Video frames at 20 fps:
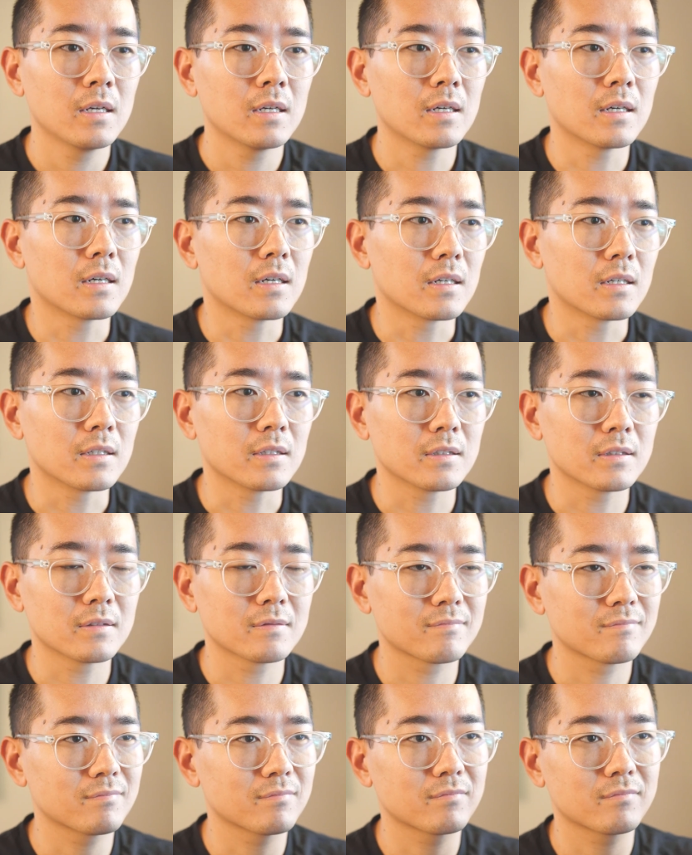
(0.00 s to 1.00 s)

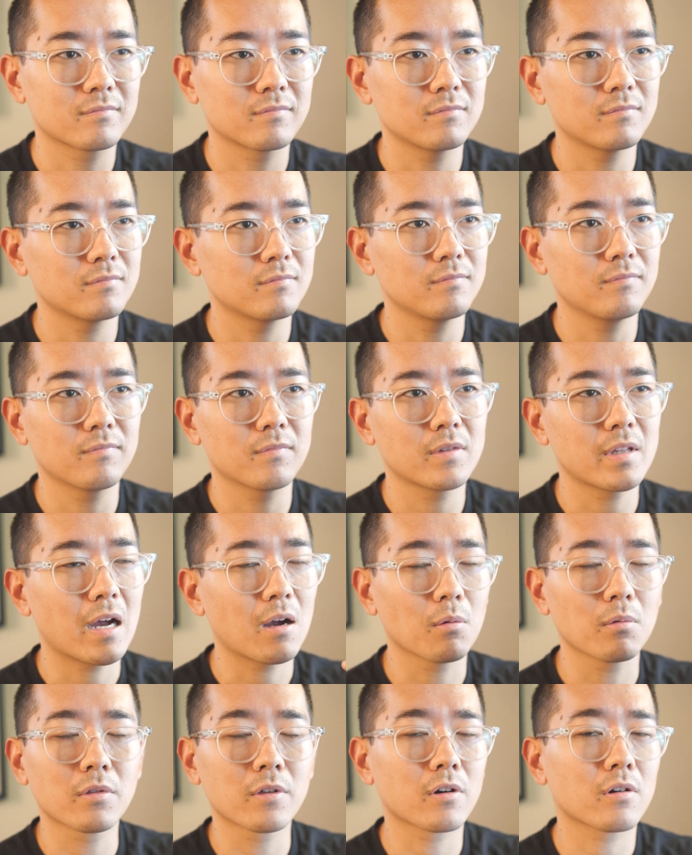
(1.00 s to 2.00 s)

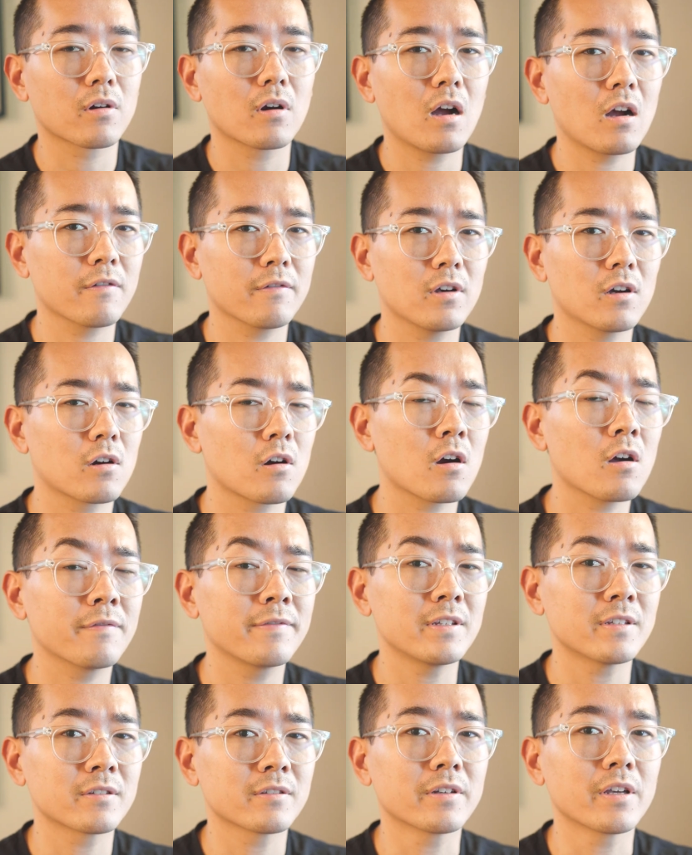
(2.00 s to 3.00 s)
Now there are
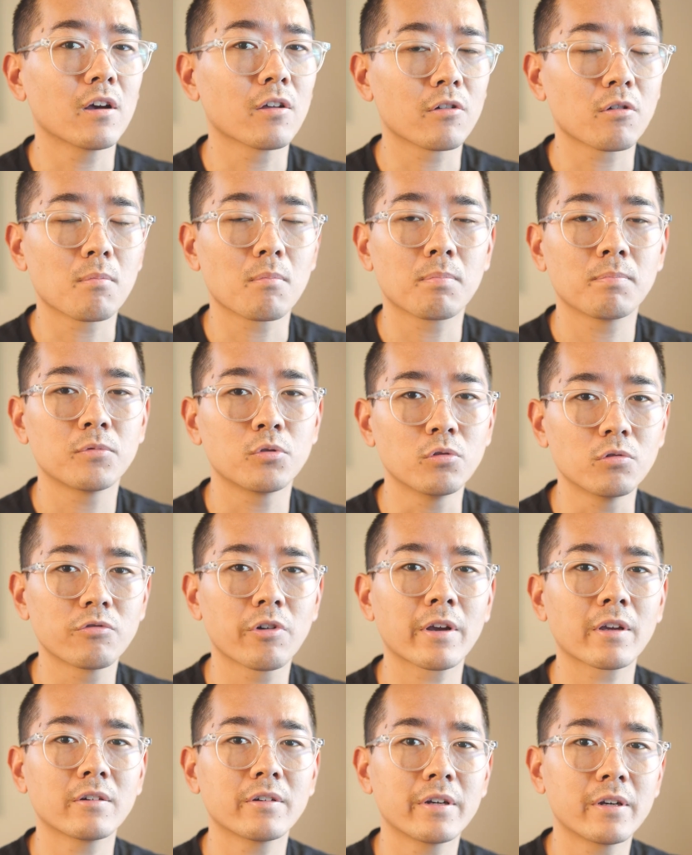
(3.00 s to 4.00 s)
obviously other dual
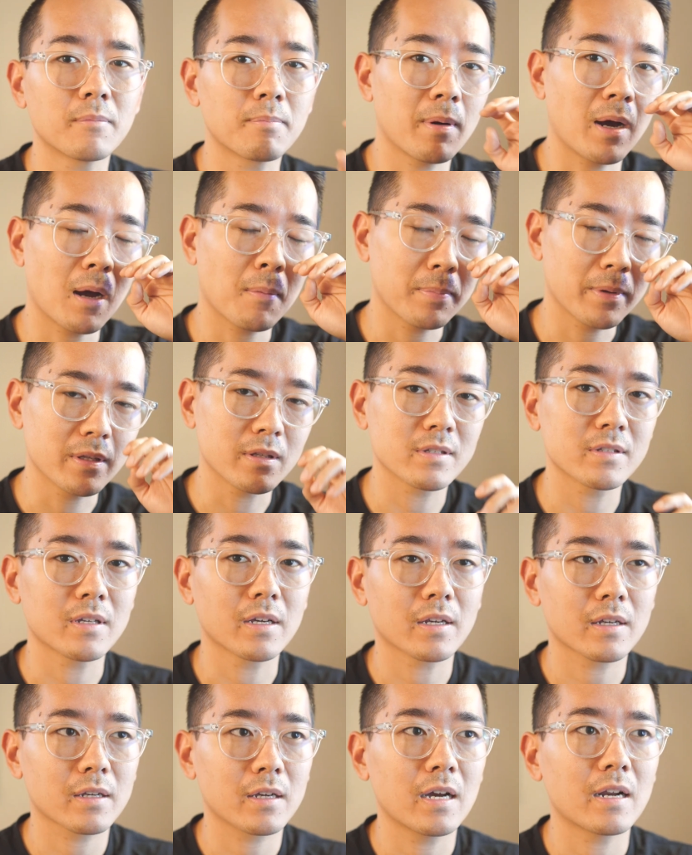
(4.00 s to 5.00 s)
regulated poppets
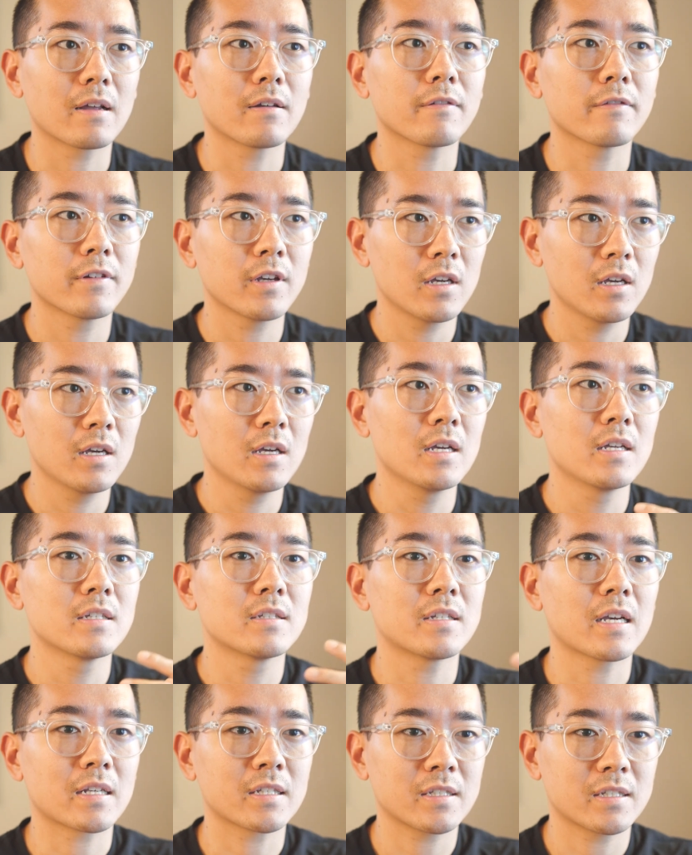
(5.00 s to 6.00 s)
that kind of
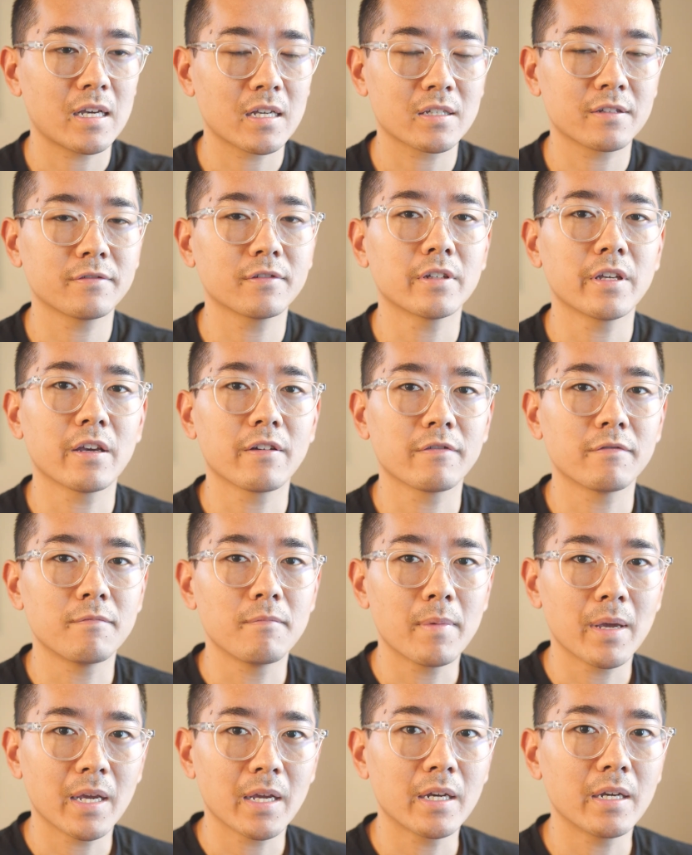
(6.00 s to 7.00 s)
successfully have
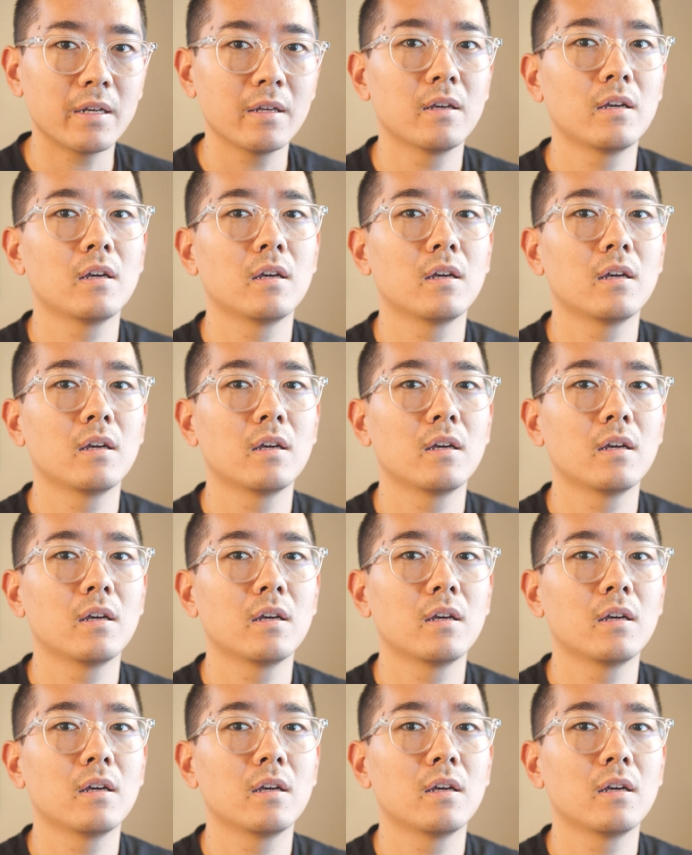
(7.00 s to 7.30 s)
made